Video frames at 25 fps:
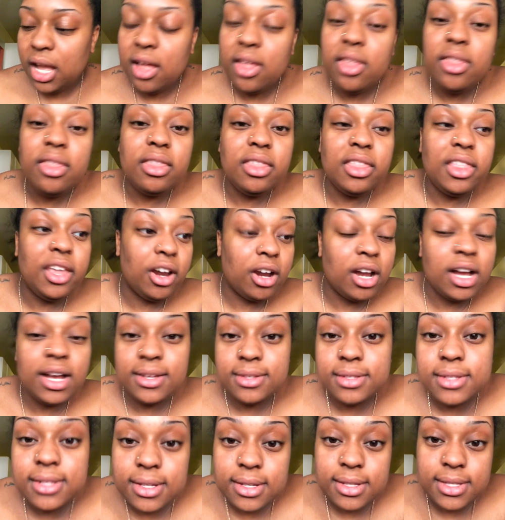they're
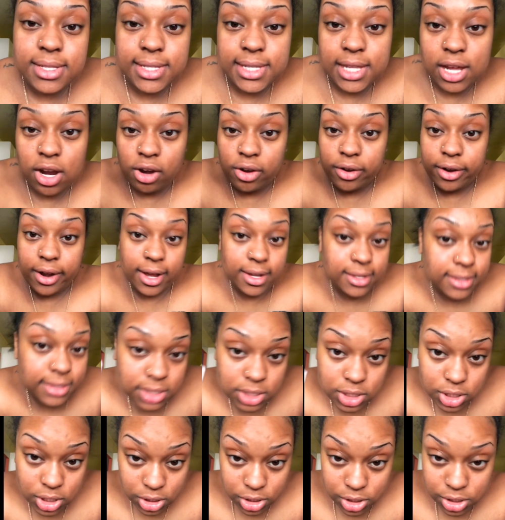cousins, they're not
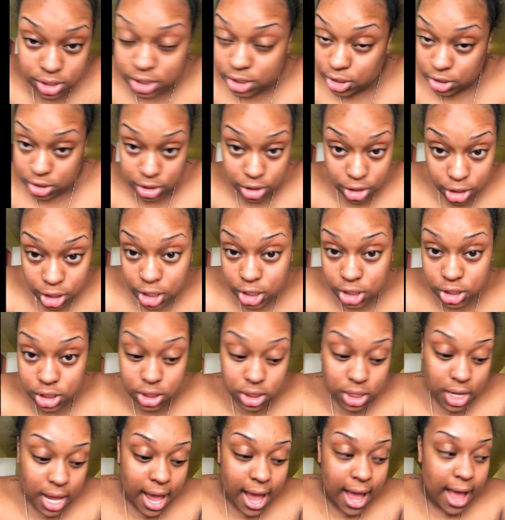just sisters,
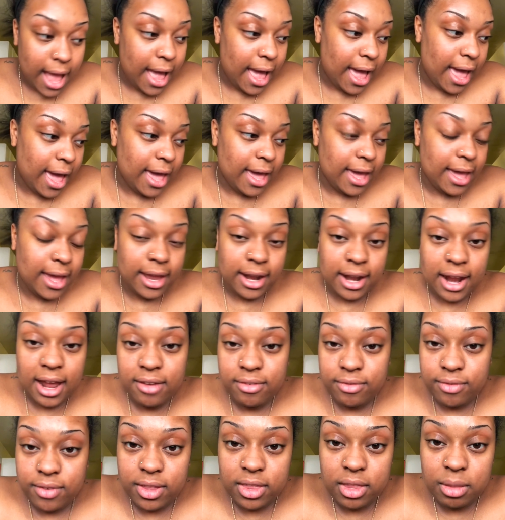and I
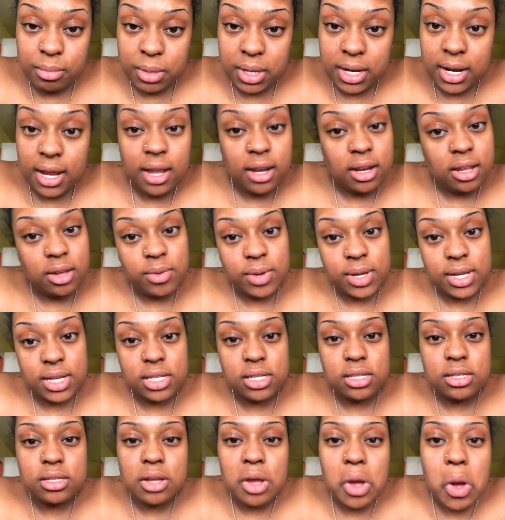fill them in
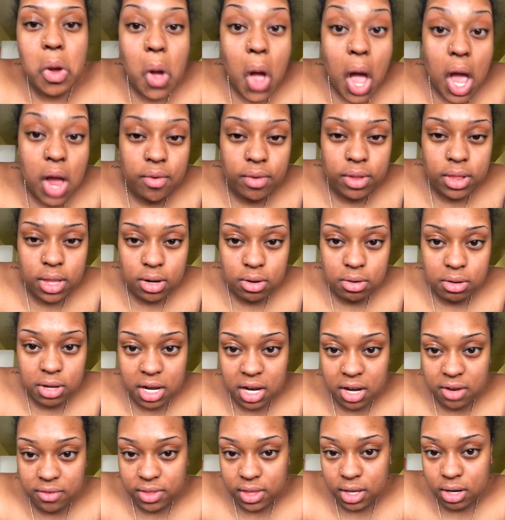anyways, so I really don't
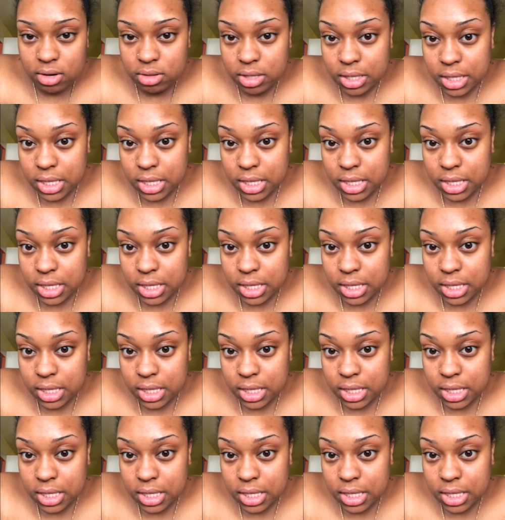care if they don't look